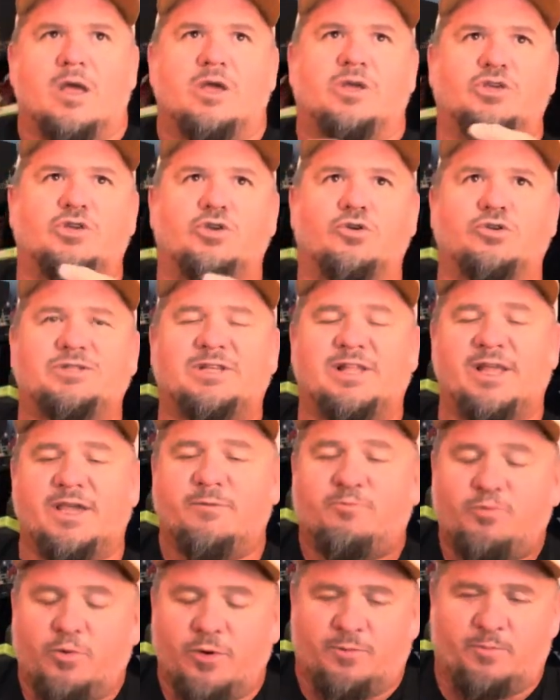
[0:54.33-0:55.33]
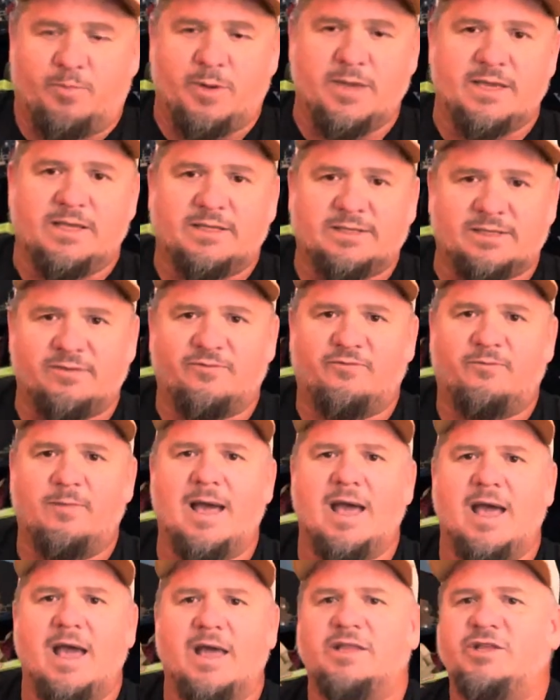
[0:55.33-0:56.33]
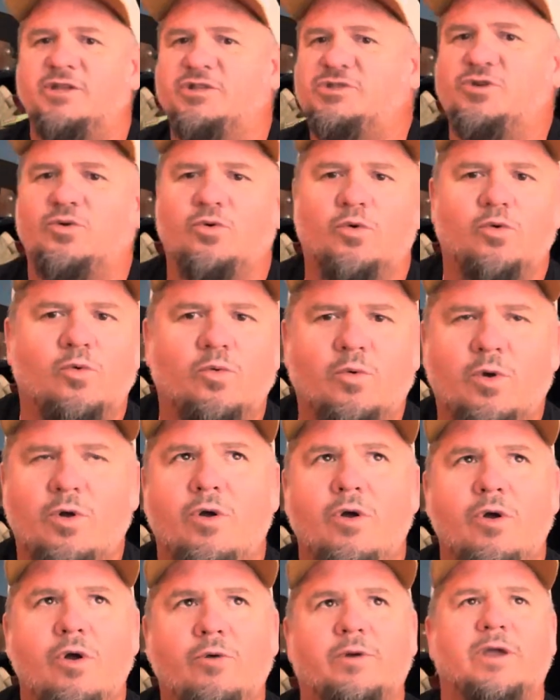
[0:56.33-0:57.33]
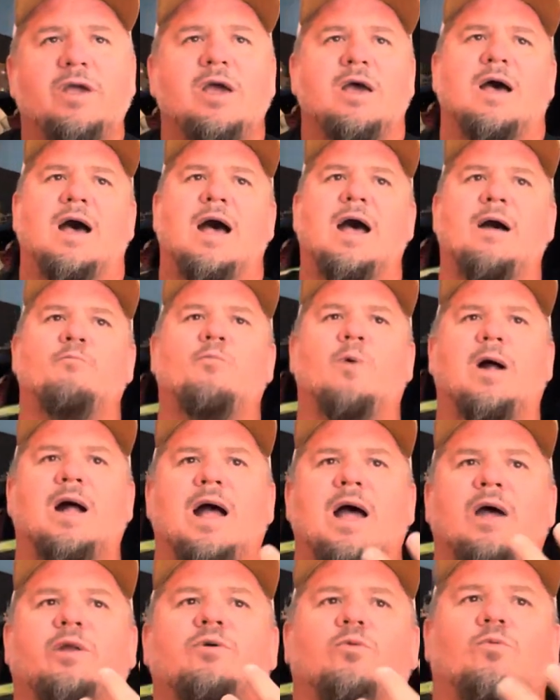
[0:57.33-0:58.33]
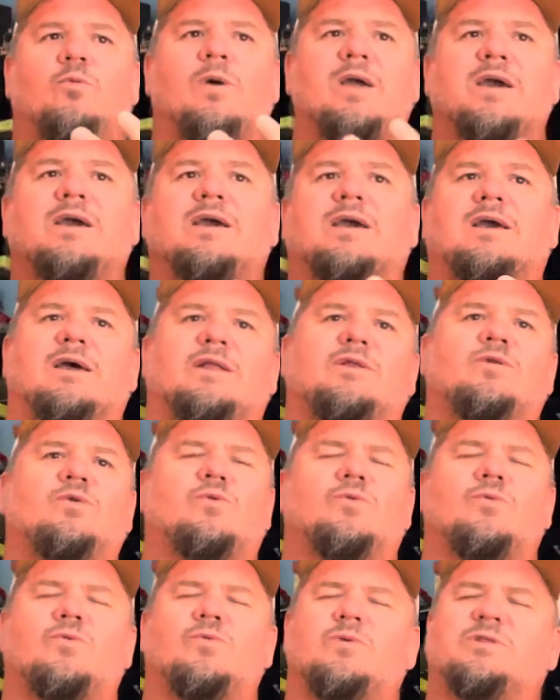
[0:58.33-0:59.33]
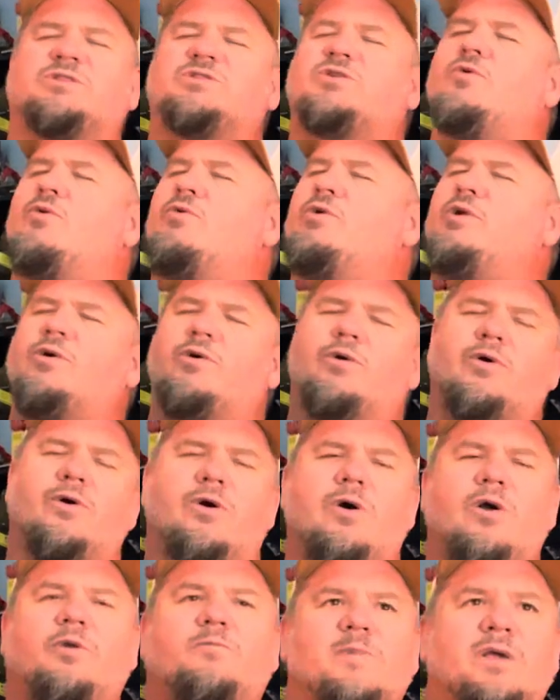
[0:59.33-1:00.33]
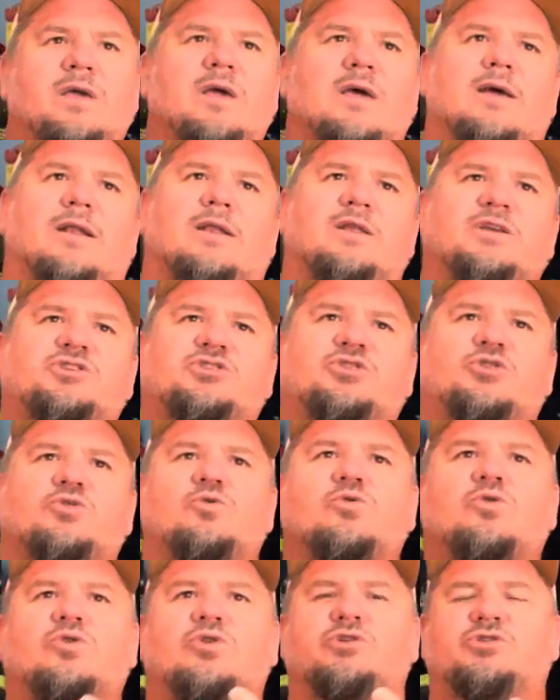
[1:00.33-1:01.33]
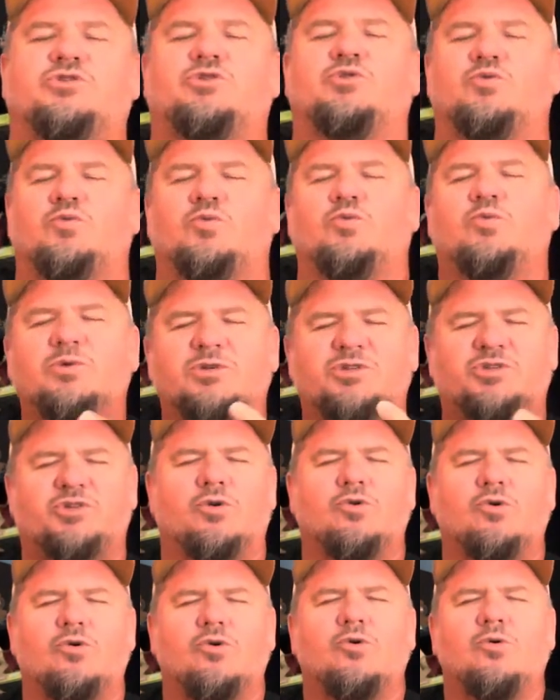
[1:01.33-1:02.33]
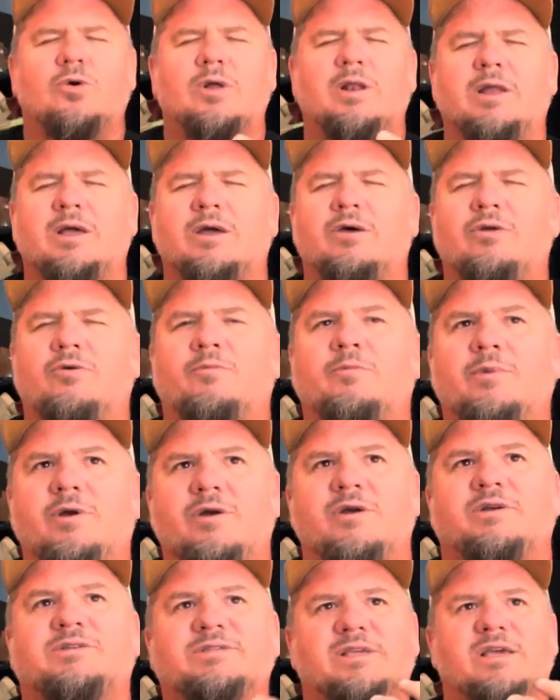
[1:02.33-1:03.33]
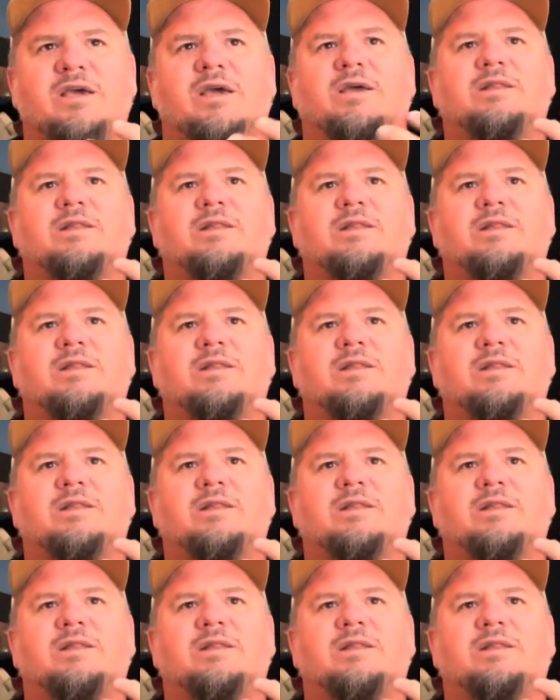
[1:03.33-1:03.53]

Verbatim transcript: You sleep with peace of mind, you don't worry. I'm wide awake, I know it's gonna hurt me. Least you could do is show a little mercy